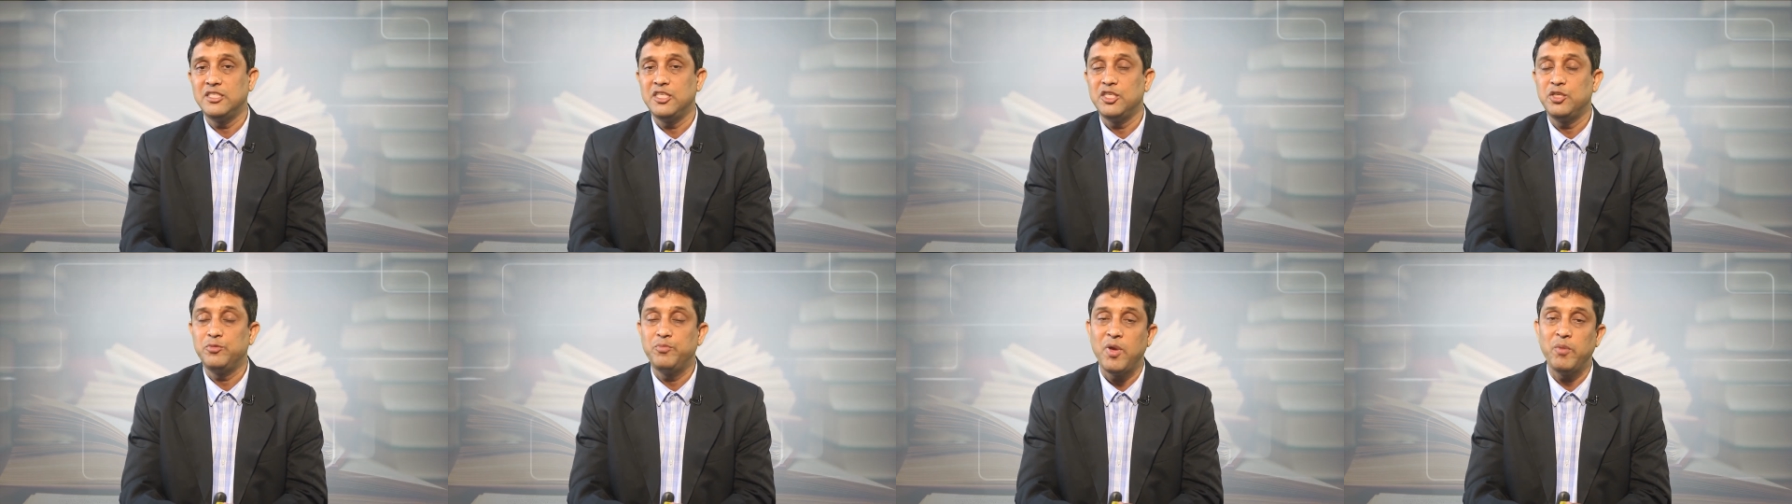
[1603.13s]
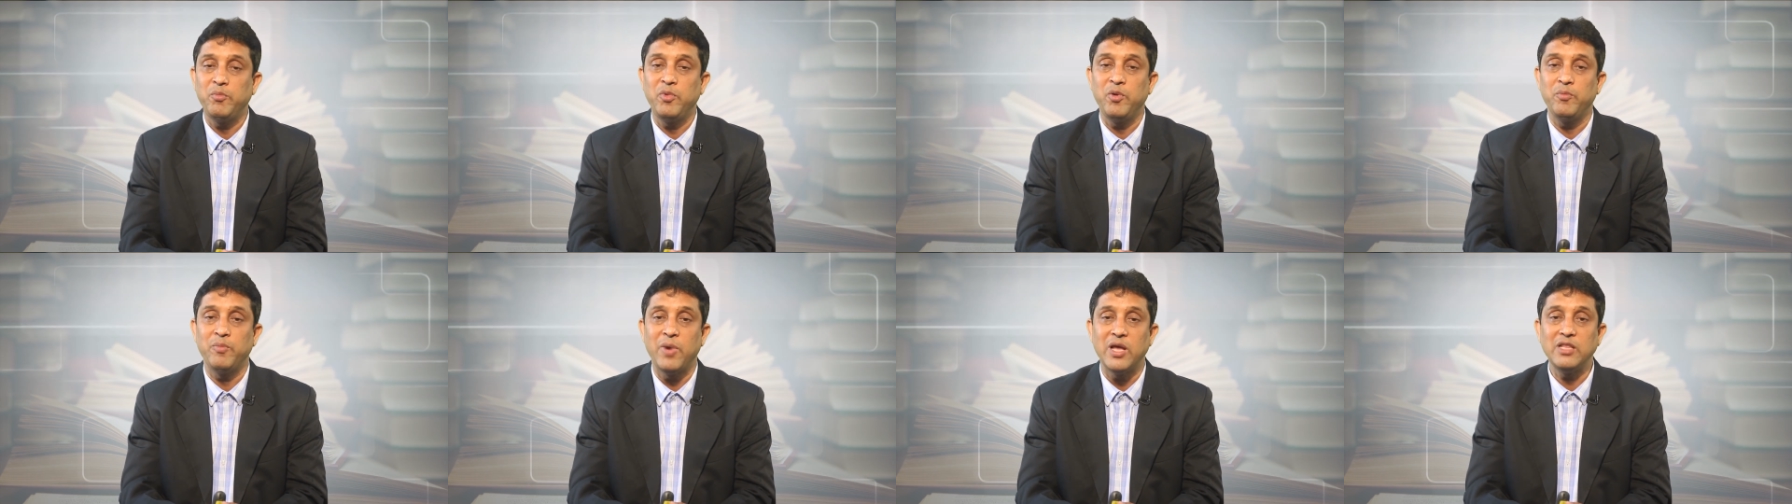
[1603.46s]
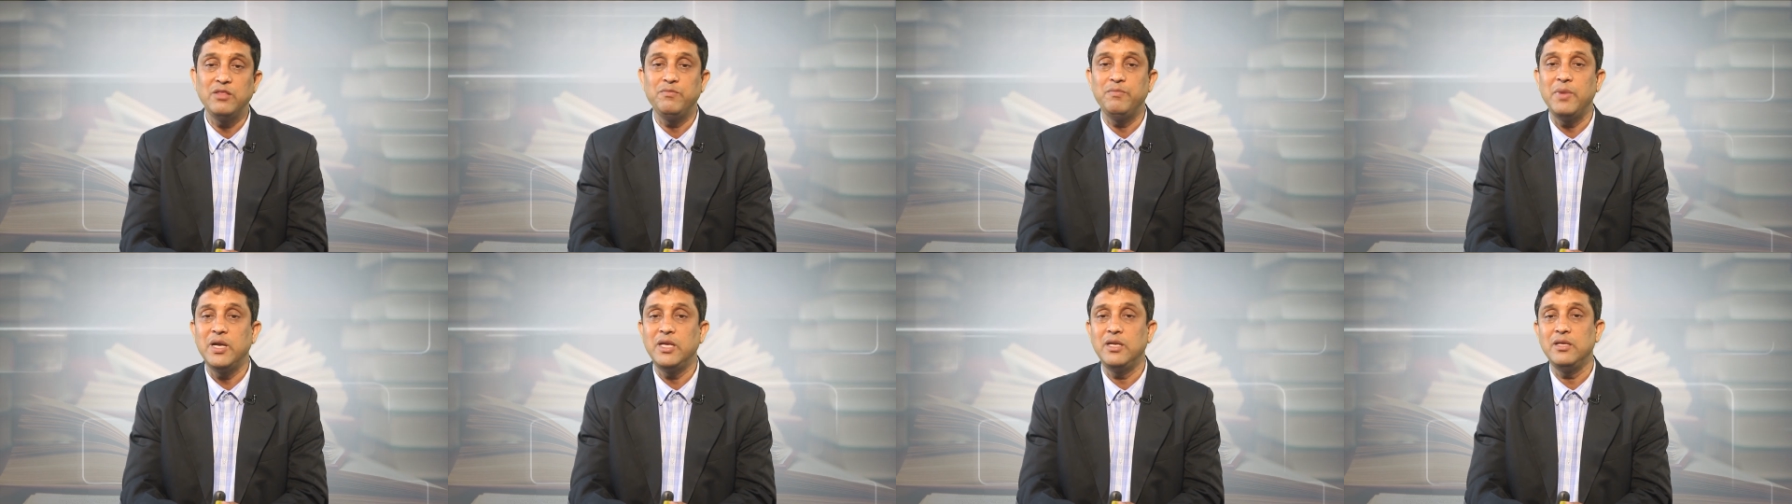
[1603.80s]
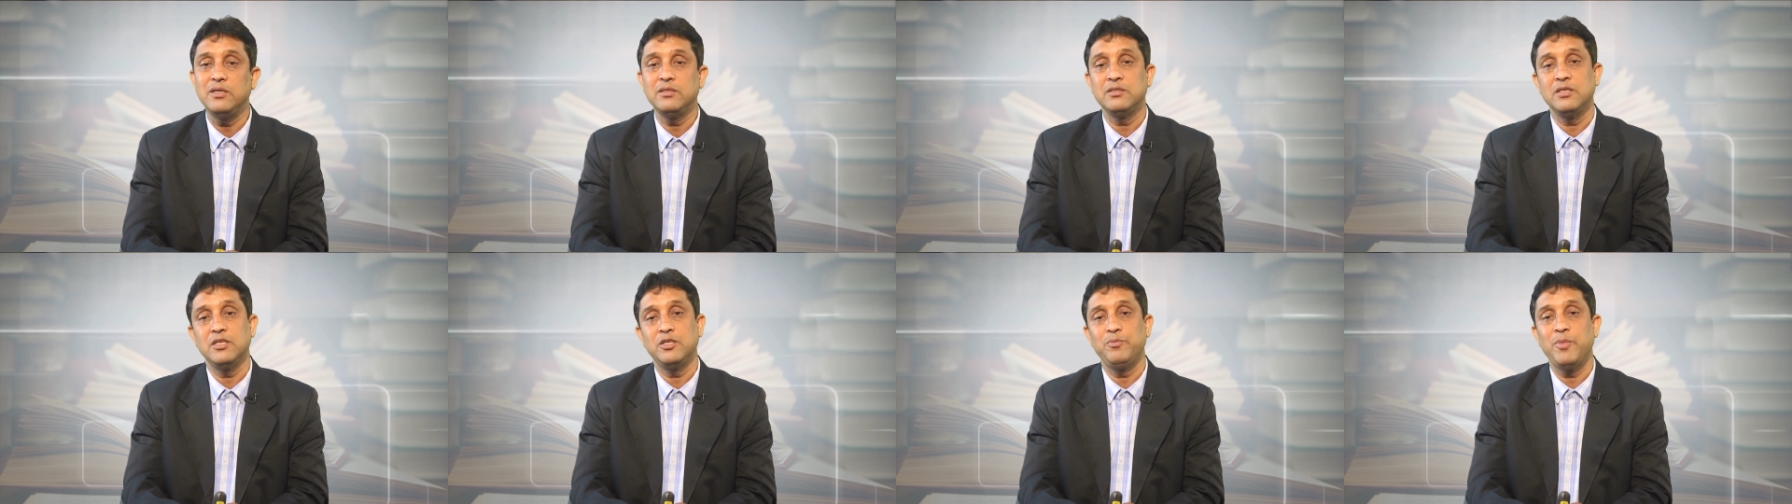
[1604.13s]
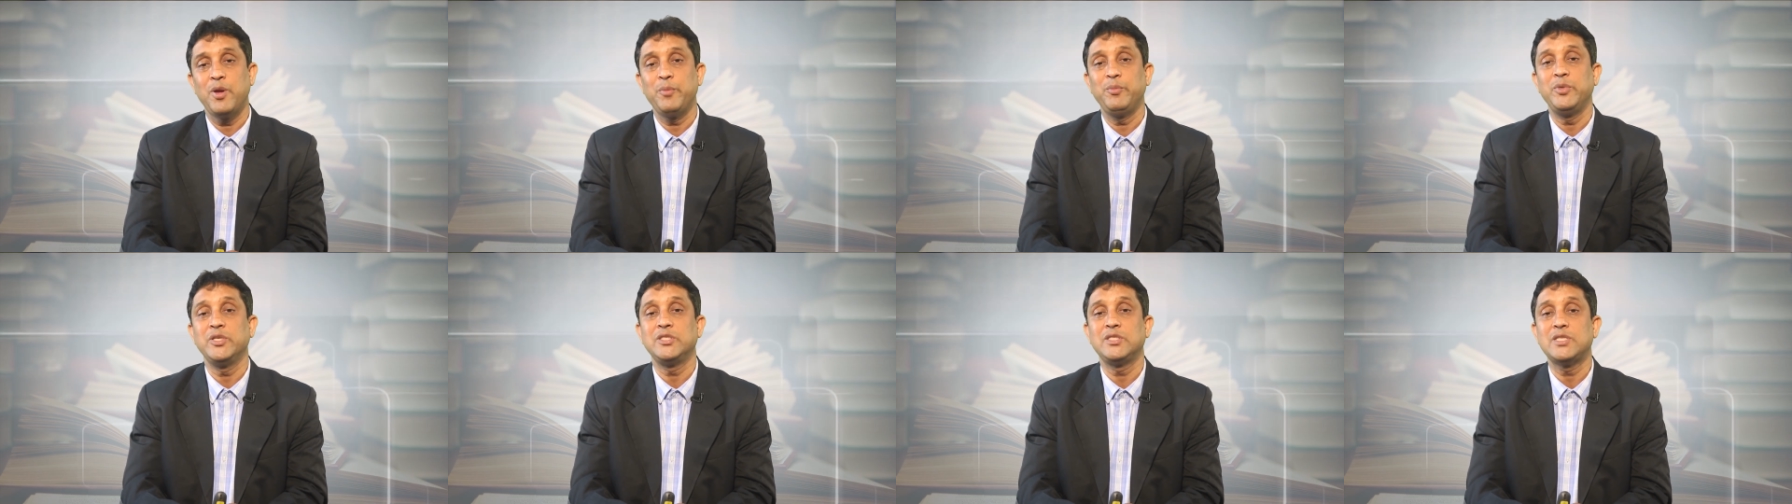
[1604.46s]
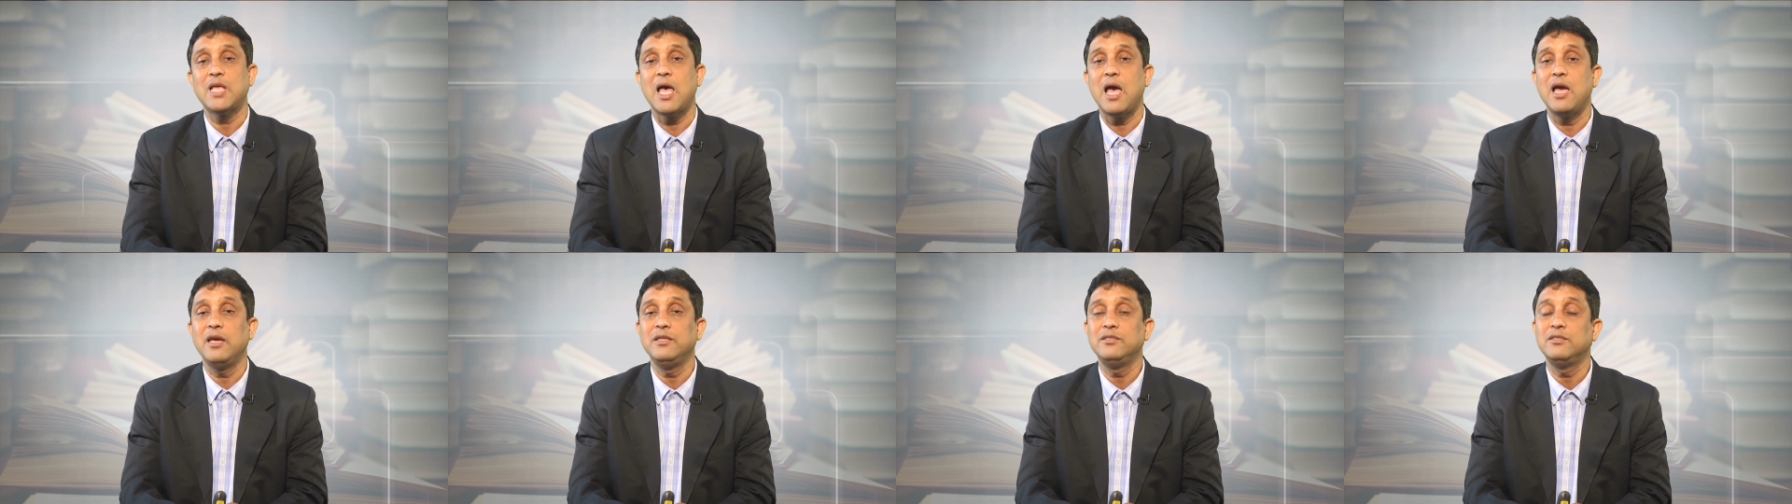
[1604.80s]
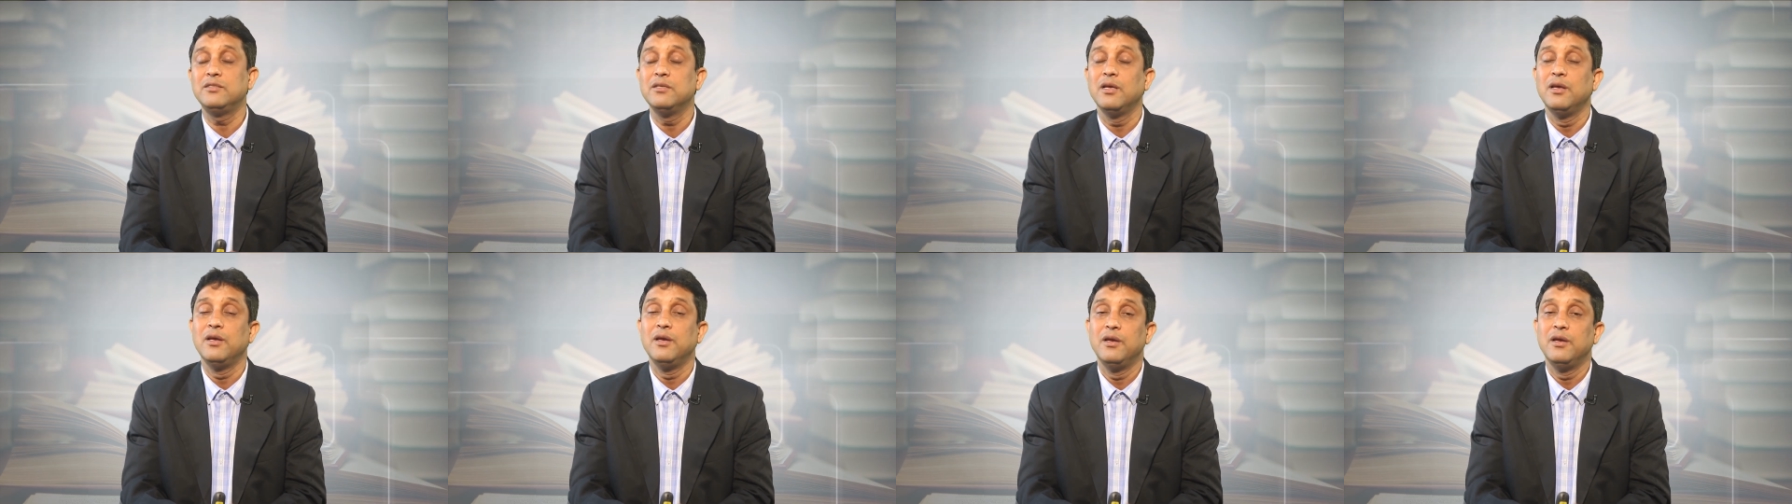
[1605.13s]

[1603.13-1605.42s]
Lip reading: It may be mathematics, it may be science,